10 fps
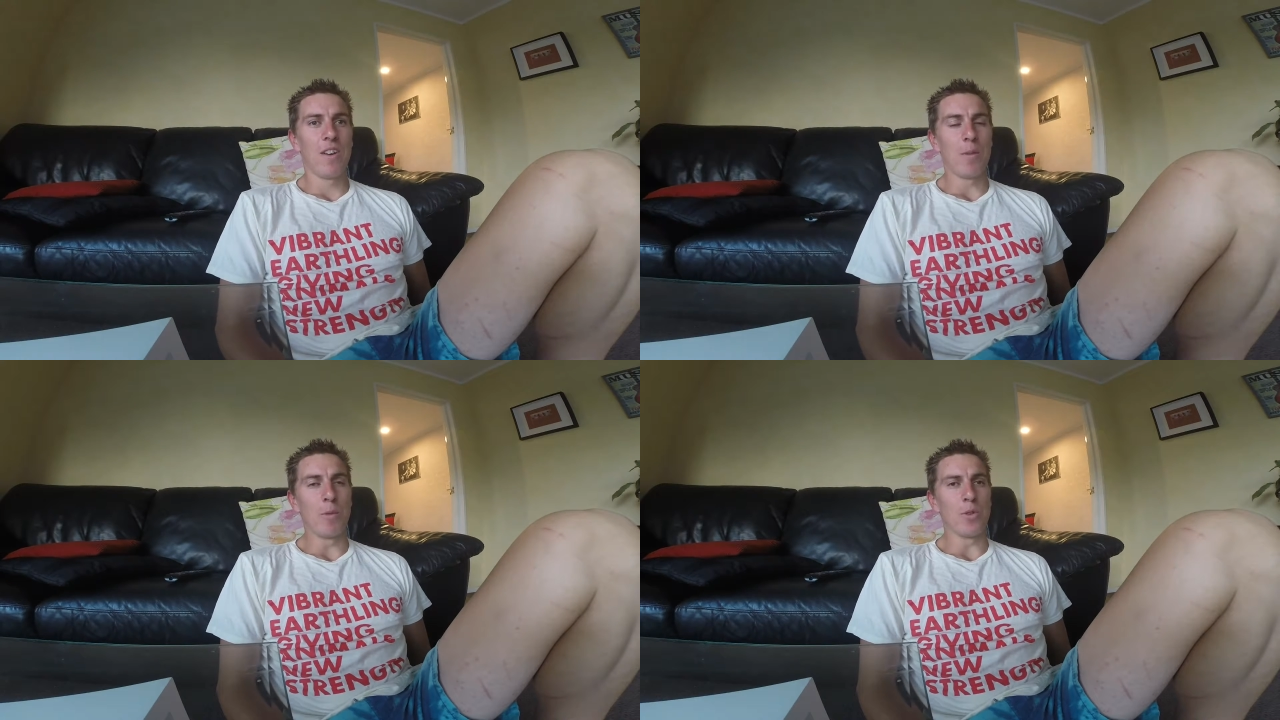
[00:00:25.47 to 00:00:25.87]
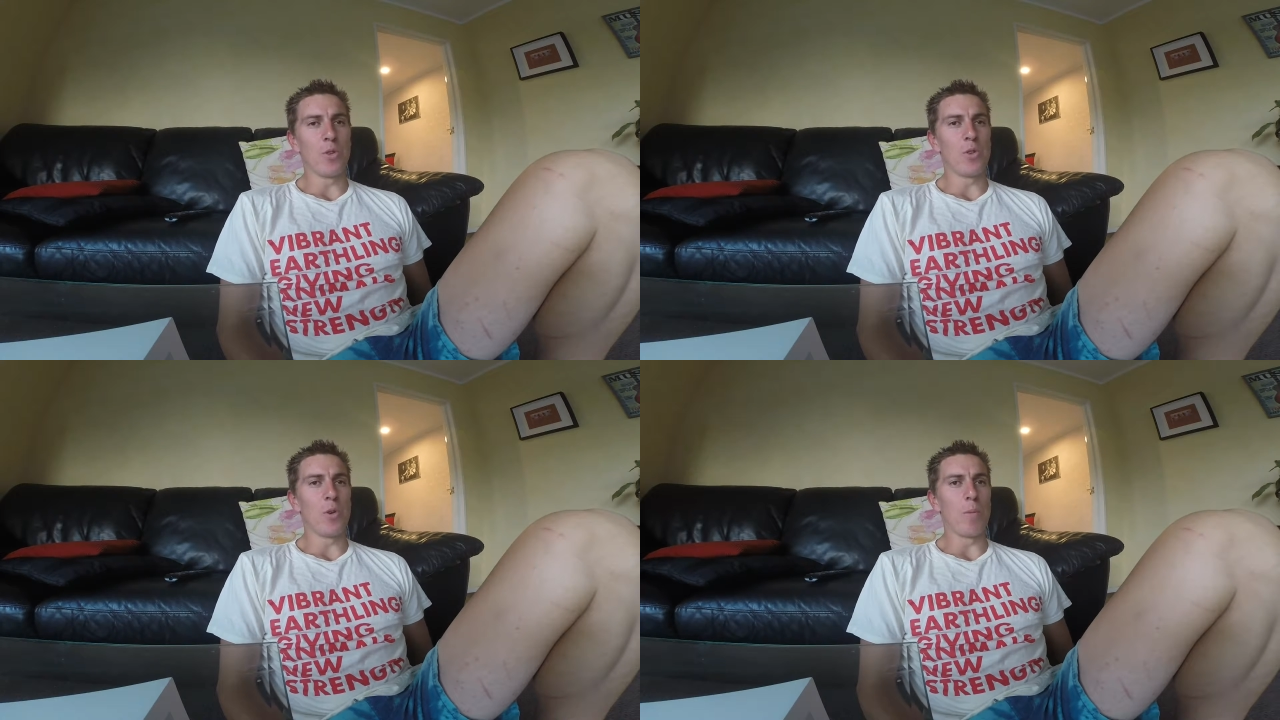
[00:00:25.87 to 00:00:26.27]
I'm not too
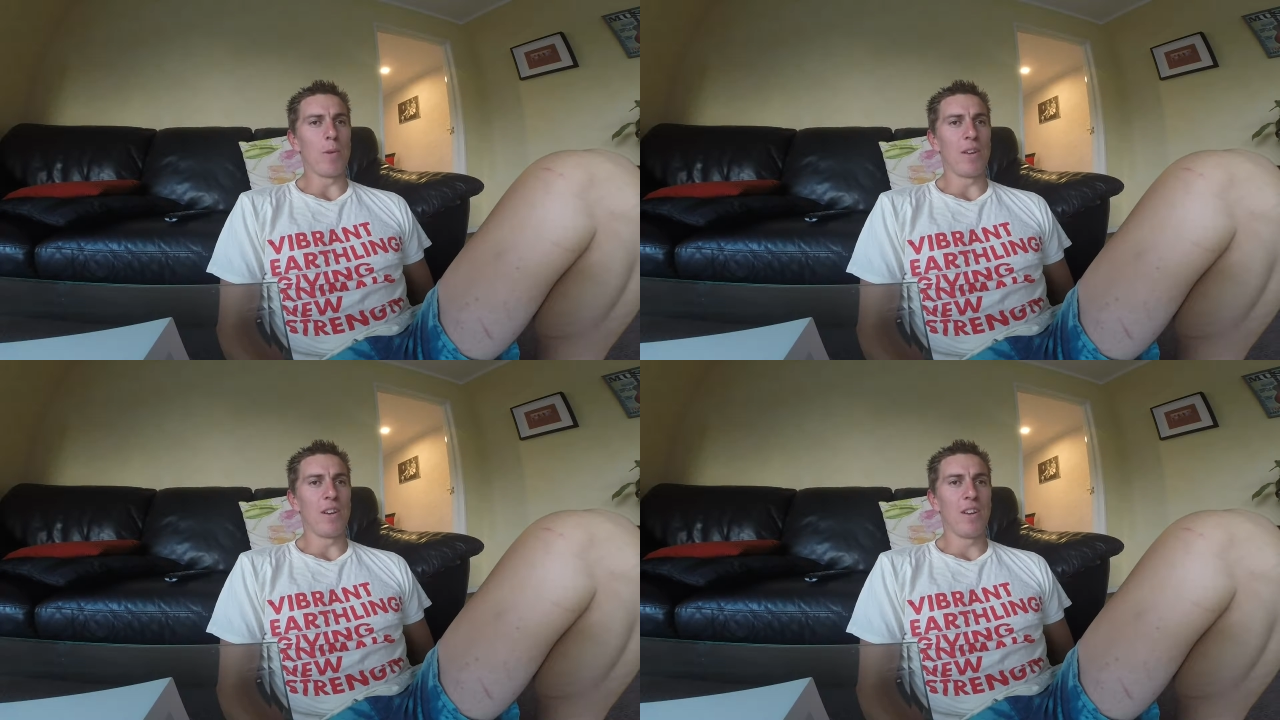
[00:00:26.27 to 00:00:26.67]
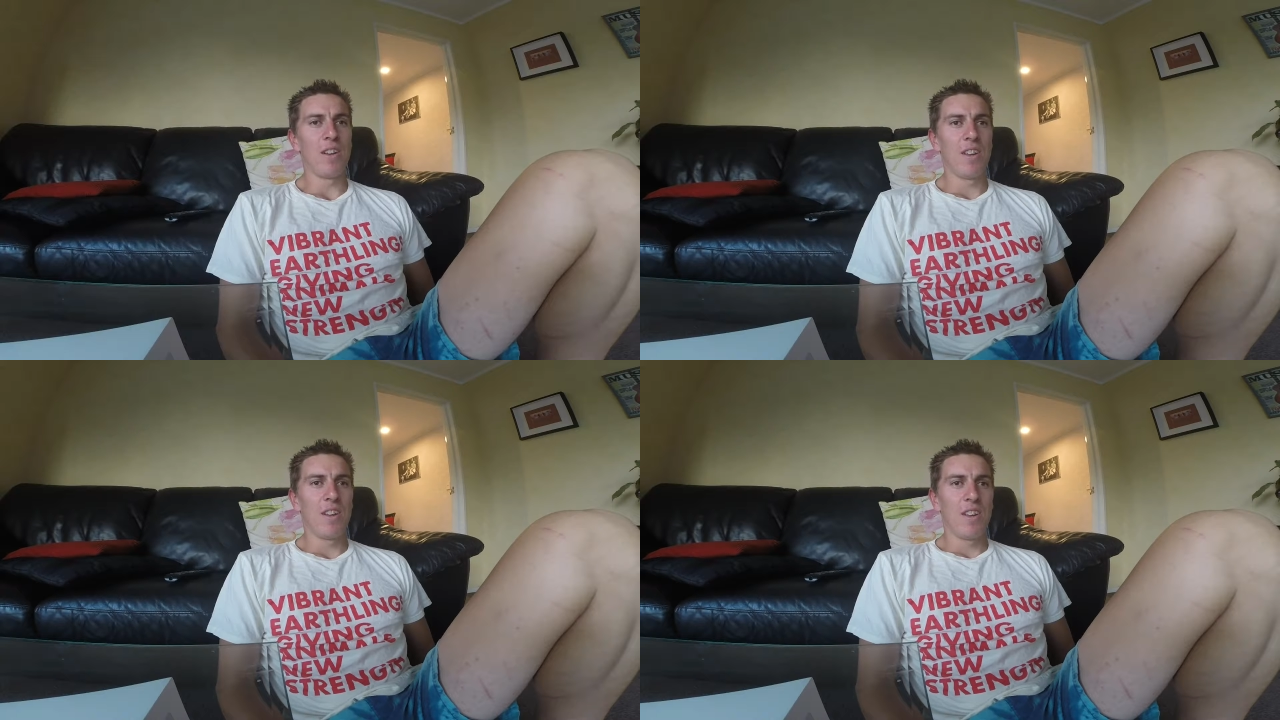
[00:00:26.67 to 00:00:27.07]
sure, but
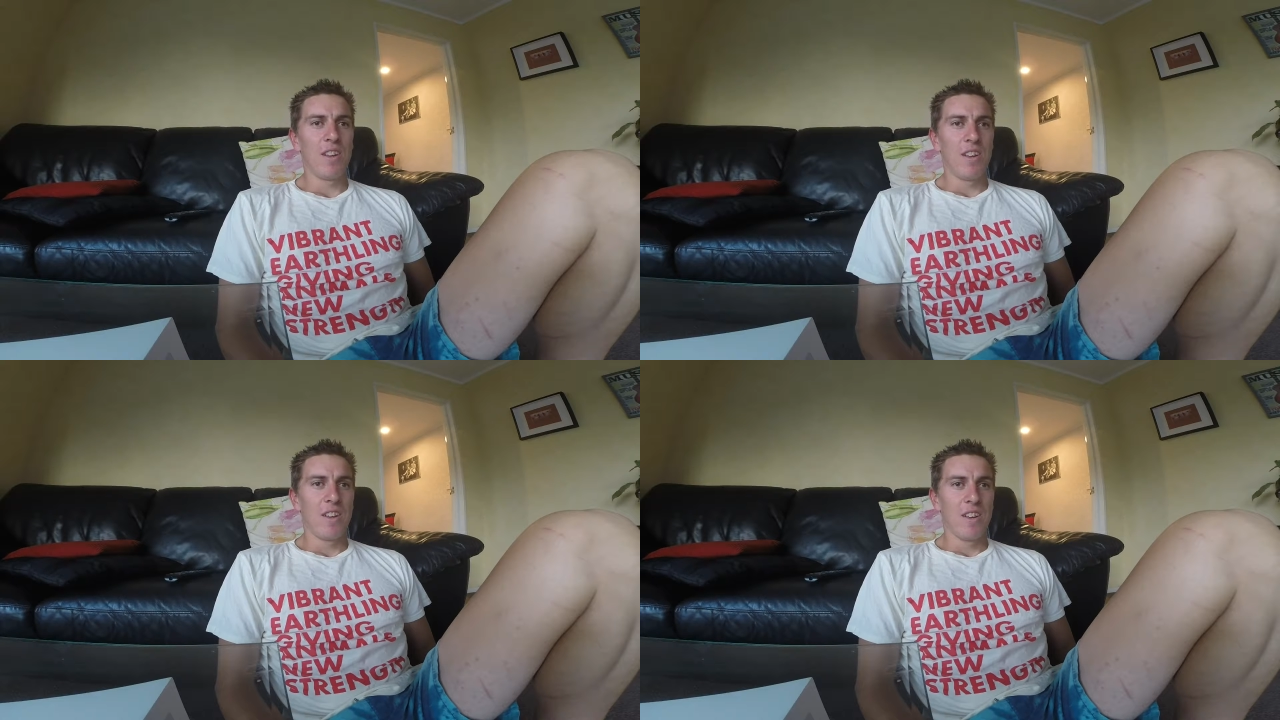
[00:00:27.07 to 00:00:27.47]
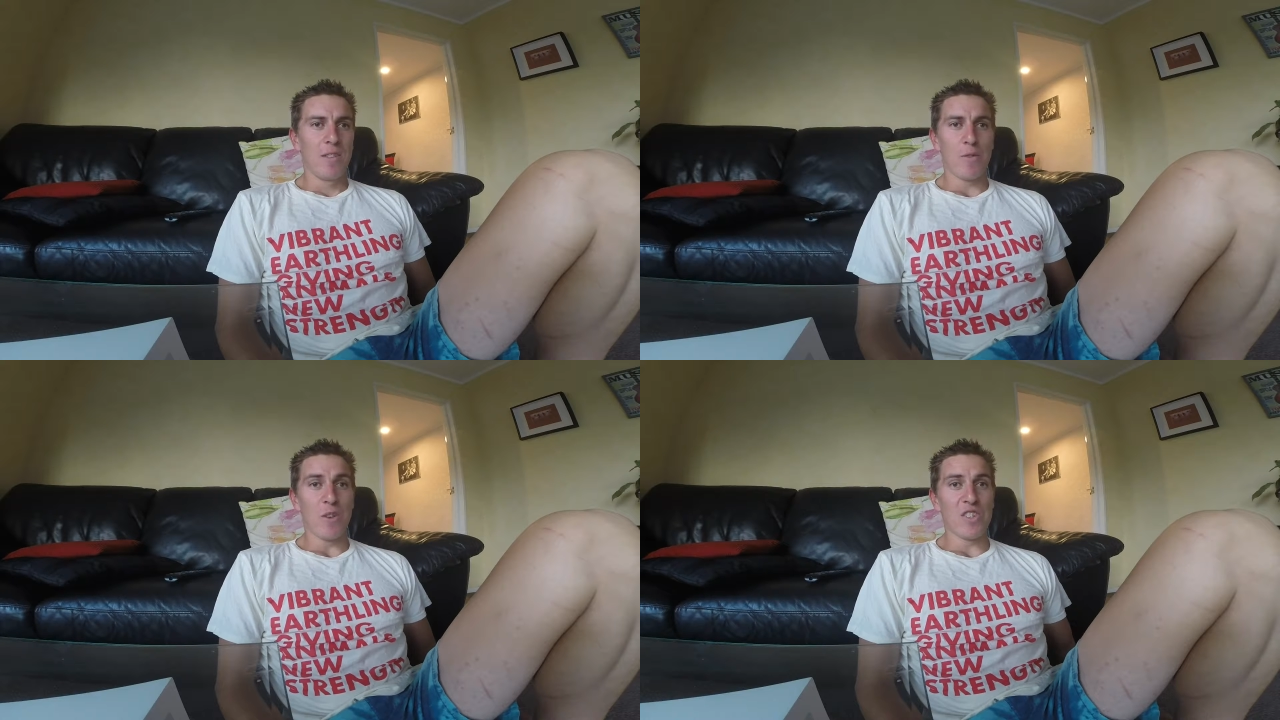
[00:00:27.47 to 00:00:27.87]

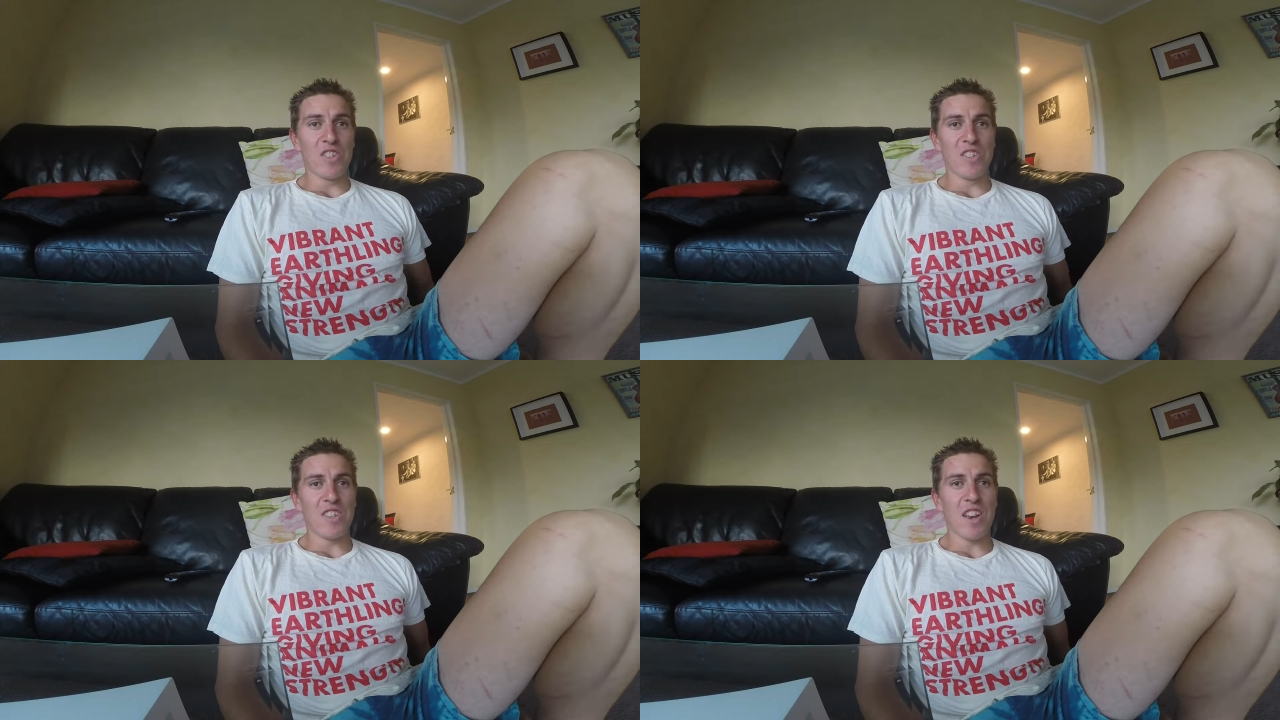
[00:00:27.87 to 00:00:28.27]
for instance,